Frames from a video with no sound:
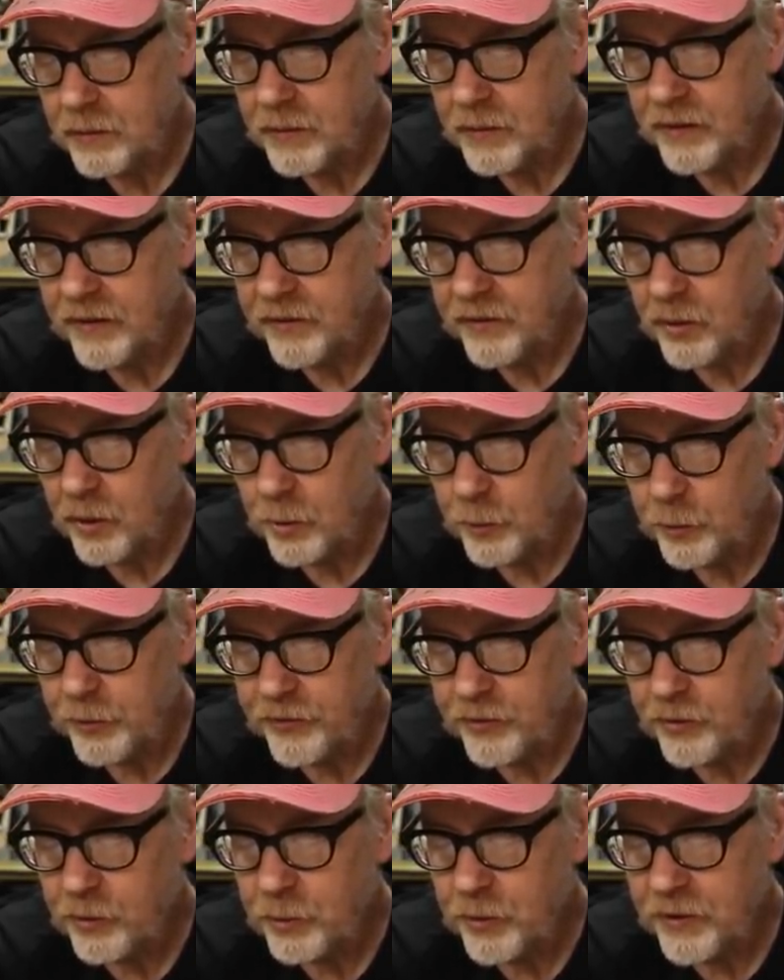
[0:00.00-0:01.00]
it is
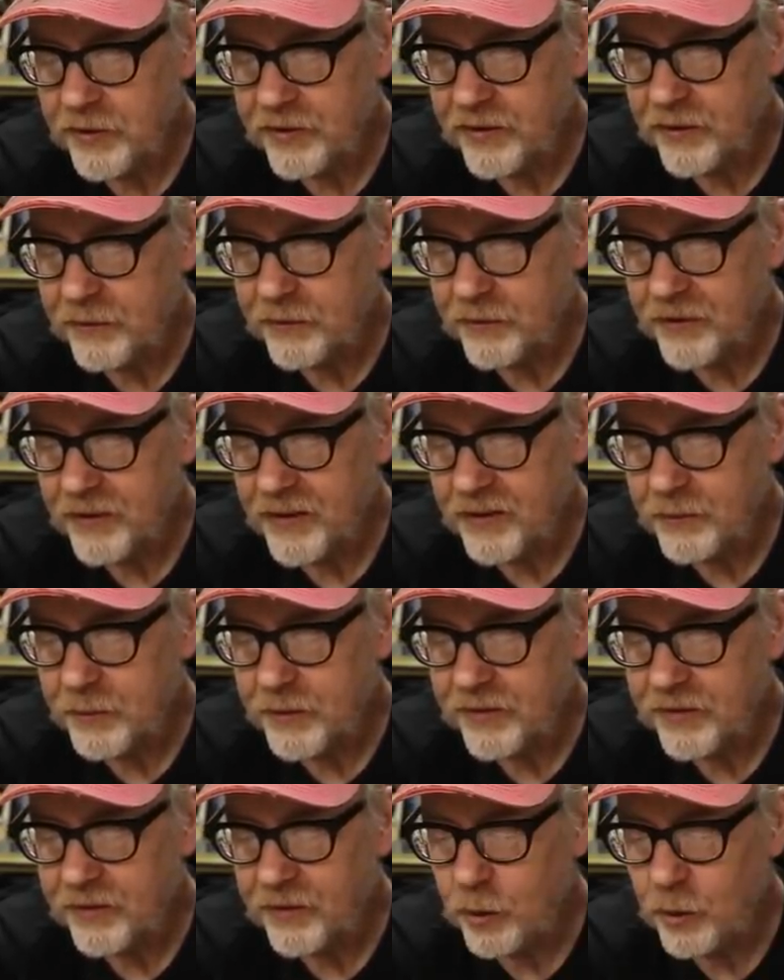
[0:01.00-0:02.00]
almost 2.75, but
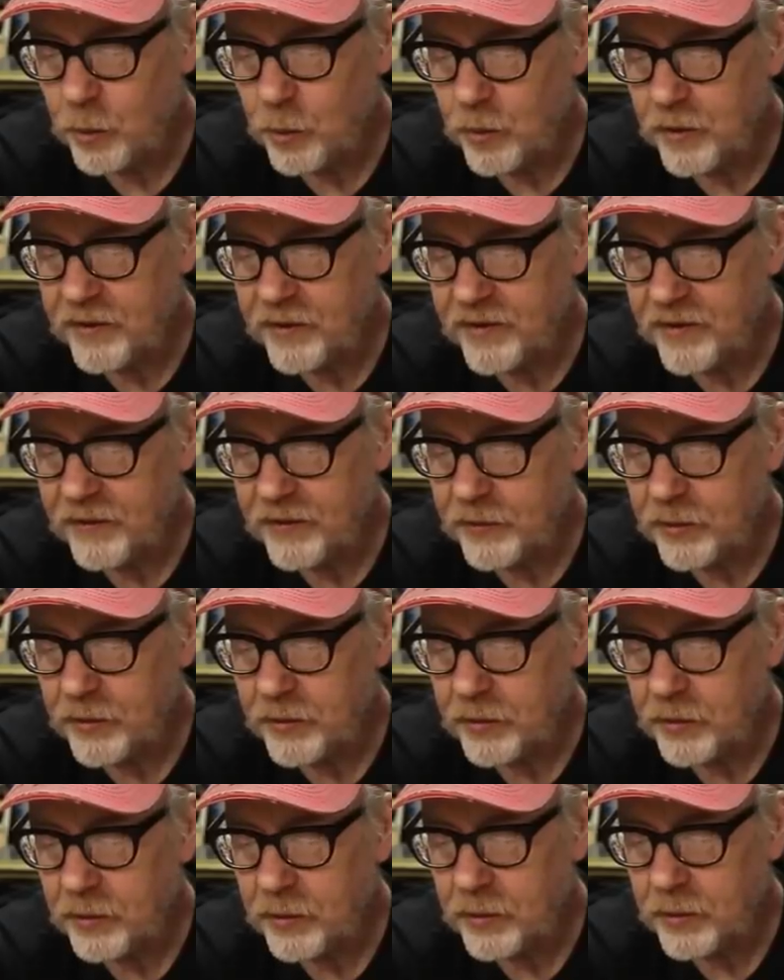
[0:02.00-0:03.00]
it's
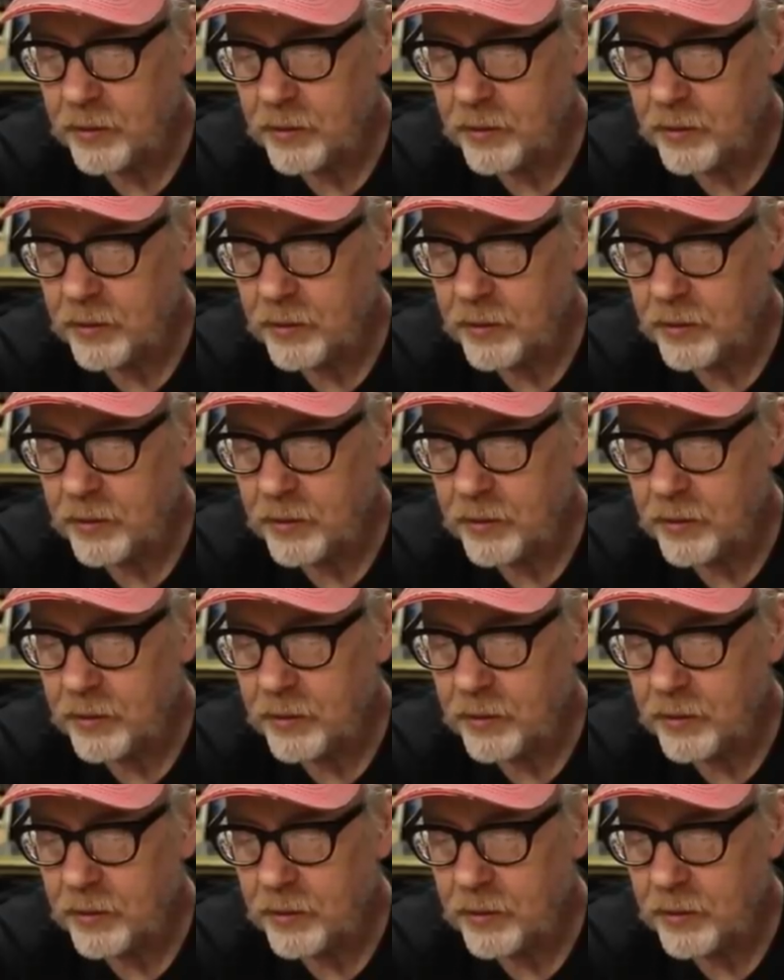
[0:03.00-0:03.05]
2.7.